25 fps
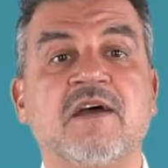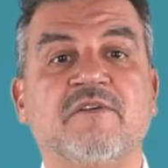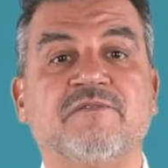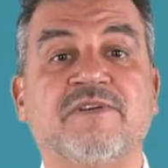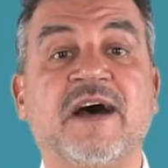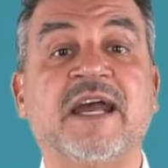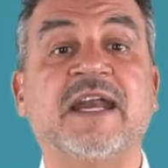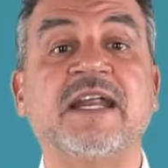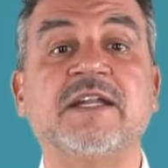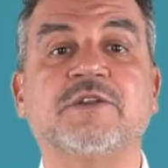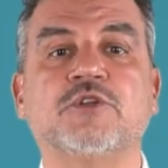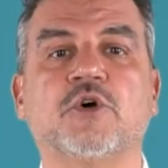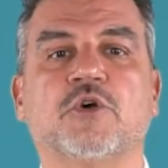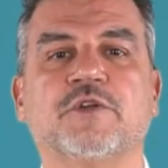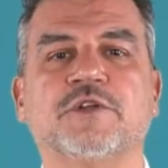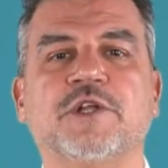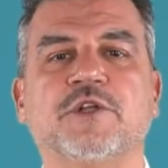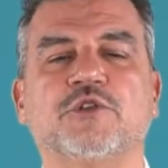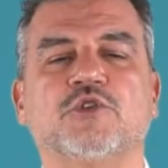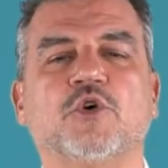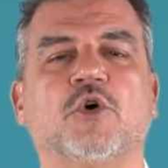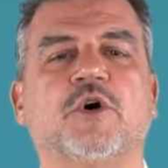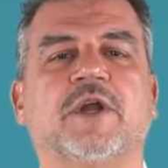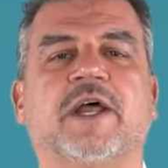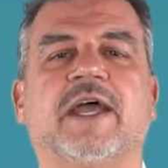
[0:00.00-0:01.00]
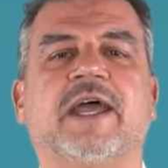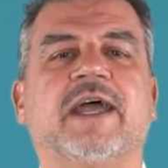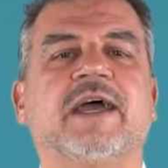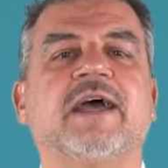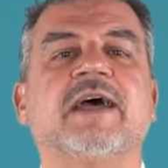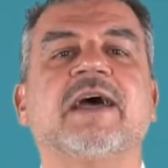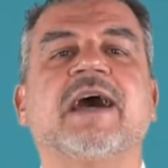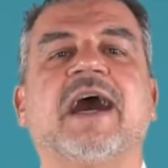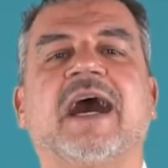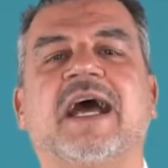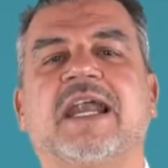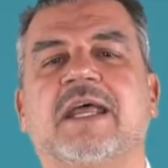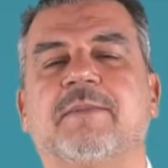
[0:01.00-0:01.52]
Being a lathe
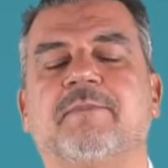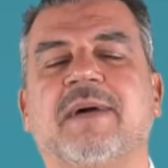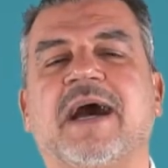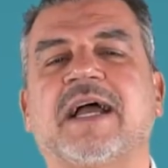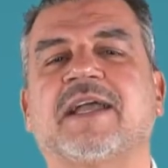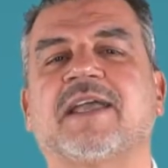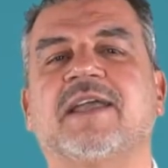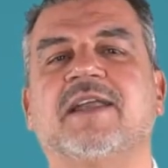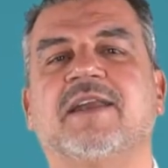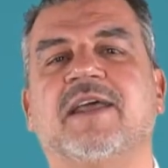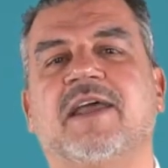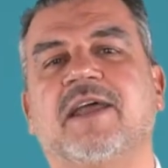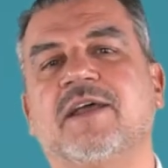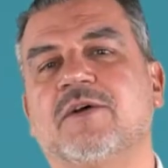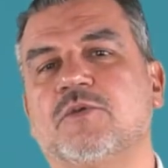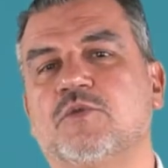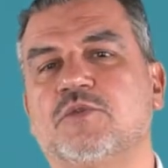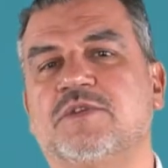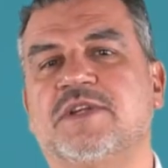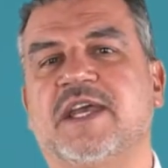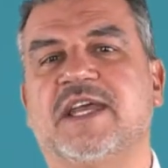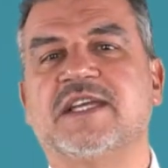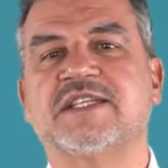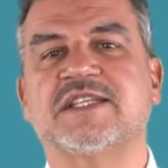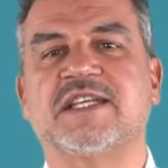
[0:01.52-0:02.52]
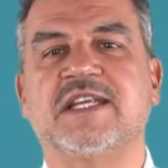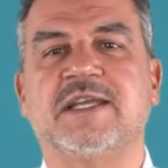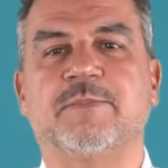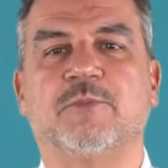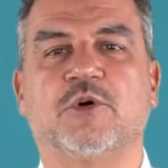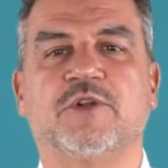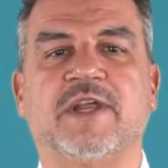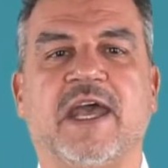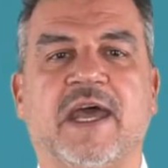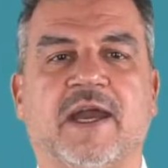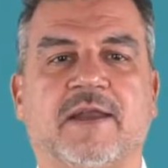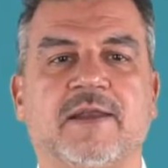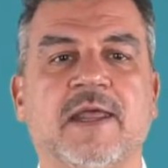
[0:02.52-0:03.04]
operator on modern machine tools
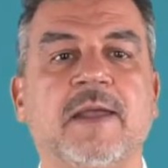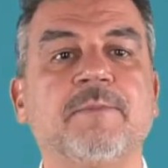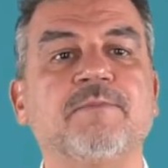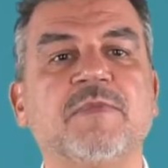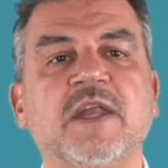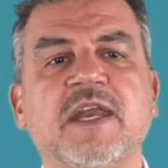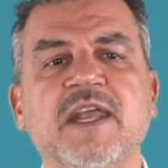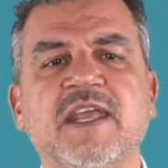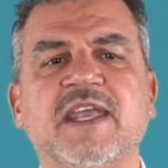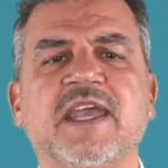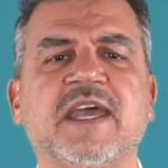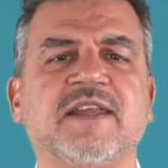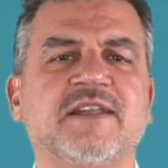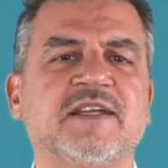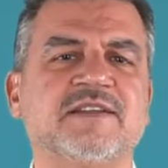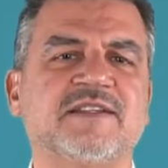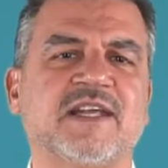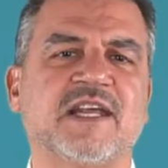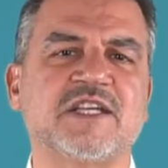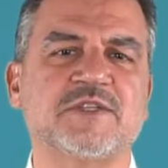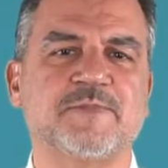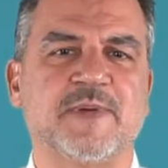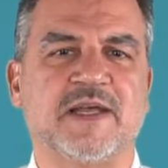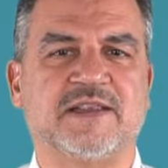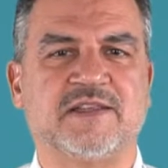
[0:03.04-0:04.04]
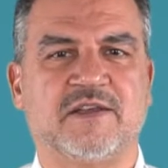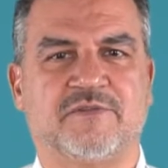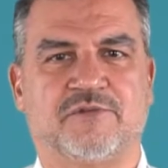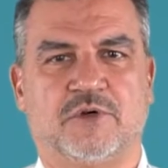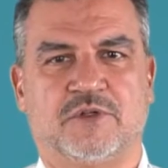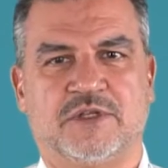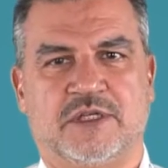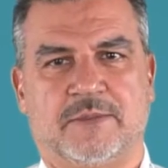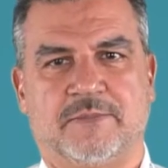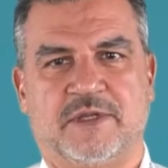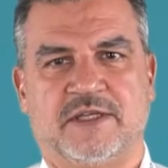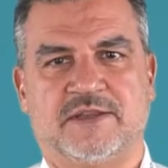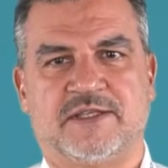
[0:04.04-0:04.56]
requires three fundamental
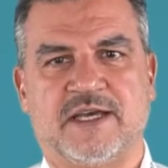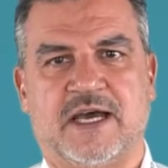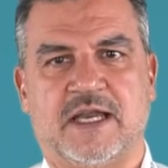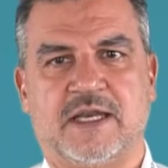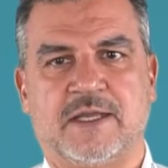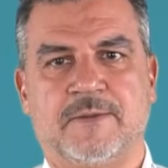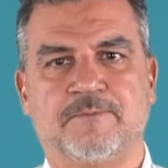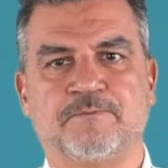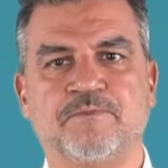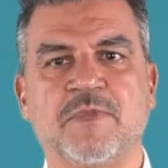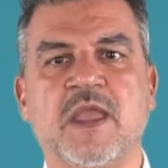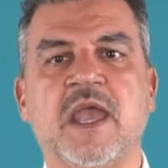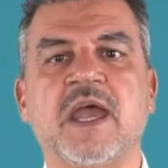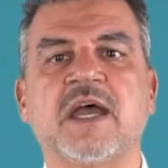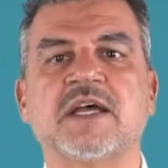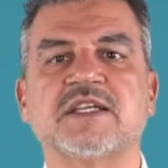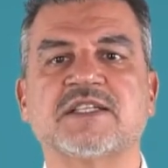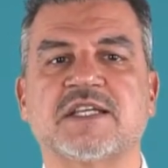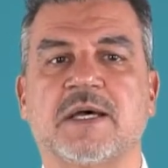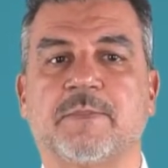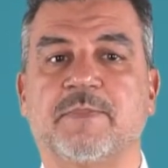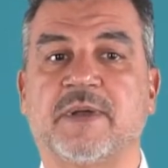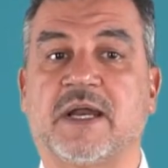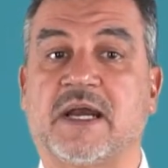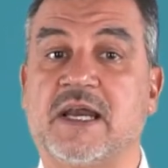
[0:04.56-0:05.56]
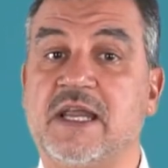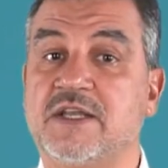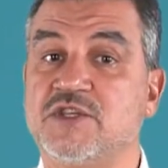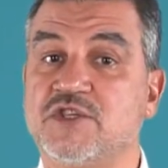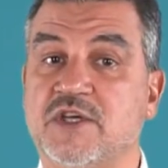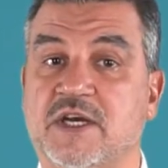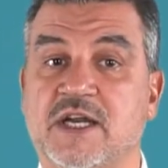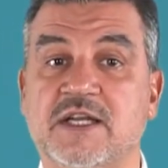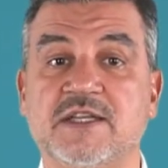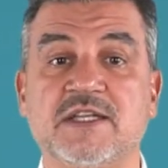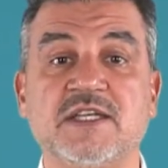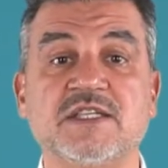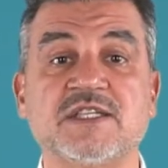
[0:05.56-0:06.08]
aspects: knowing how to
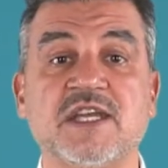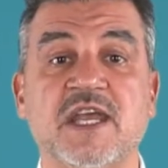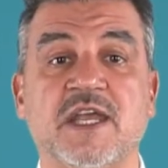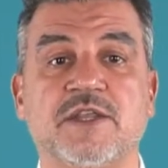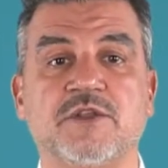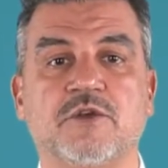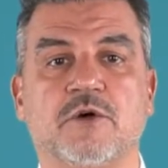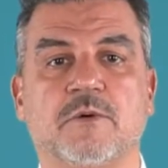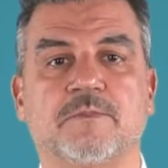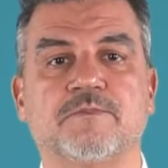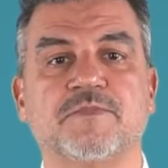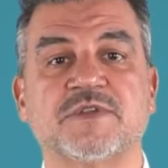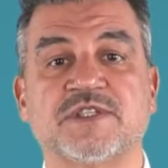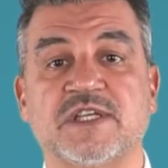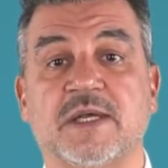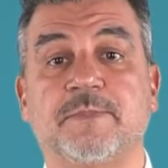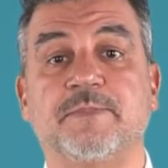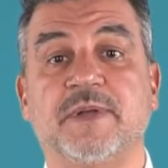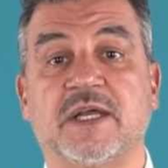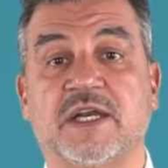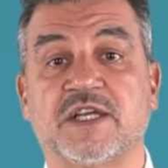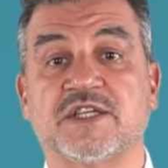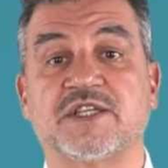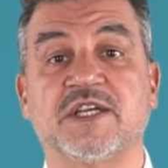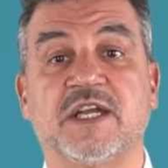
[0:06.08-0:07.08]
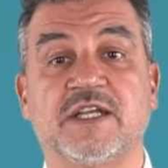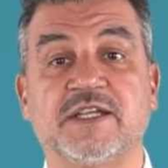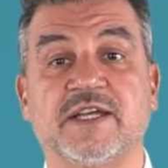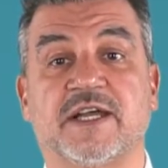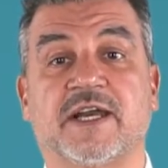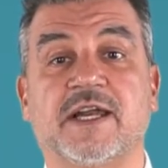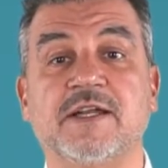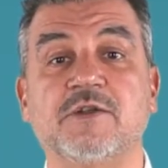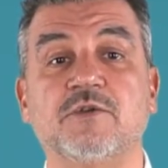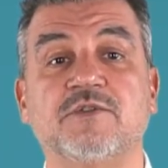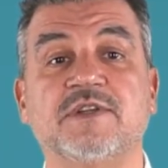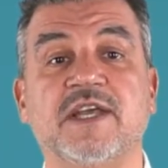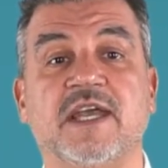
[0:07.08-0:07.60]
read the drawing, knowing how to
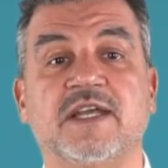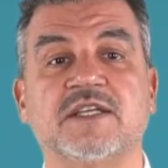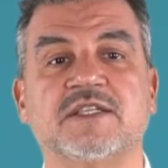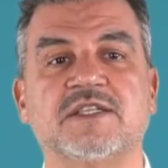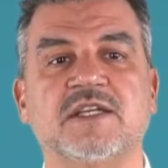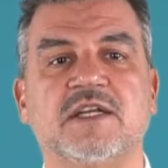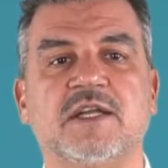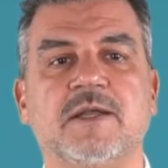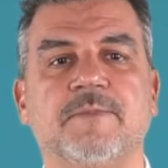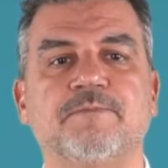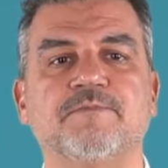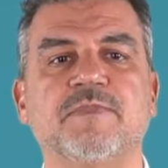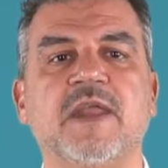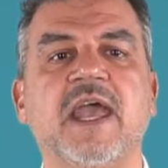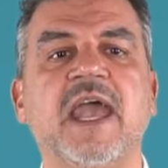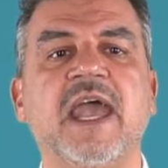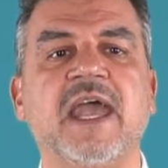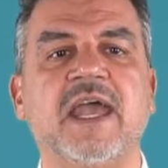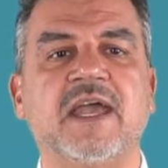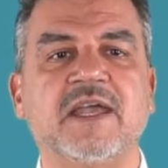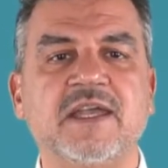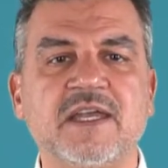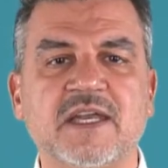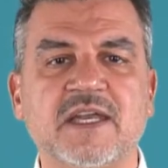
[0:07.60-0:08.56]
choose the tools and their